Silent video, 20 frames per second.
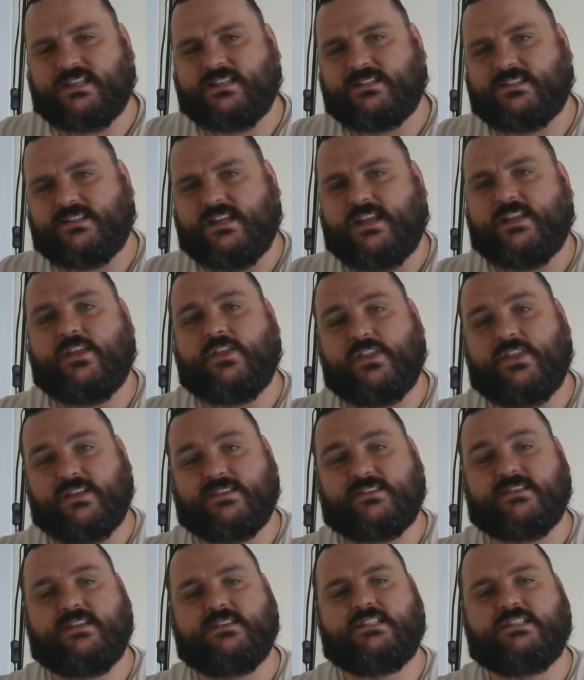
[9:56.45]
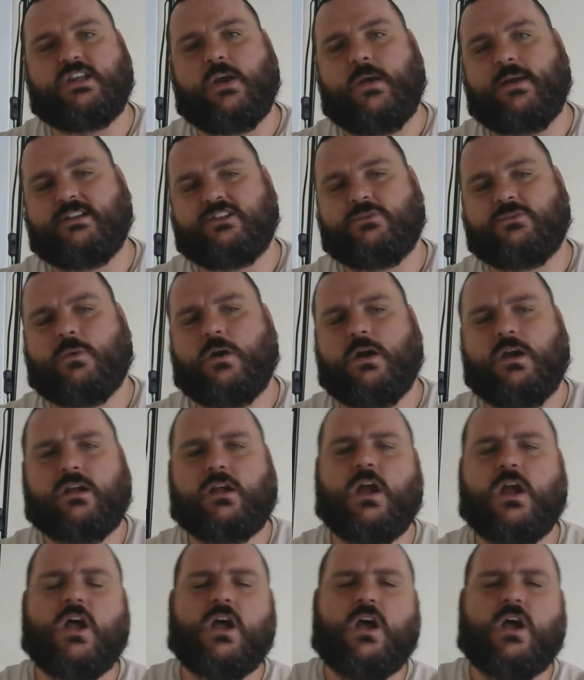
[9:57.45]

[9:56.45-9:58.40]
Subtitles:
see that this is going to work.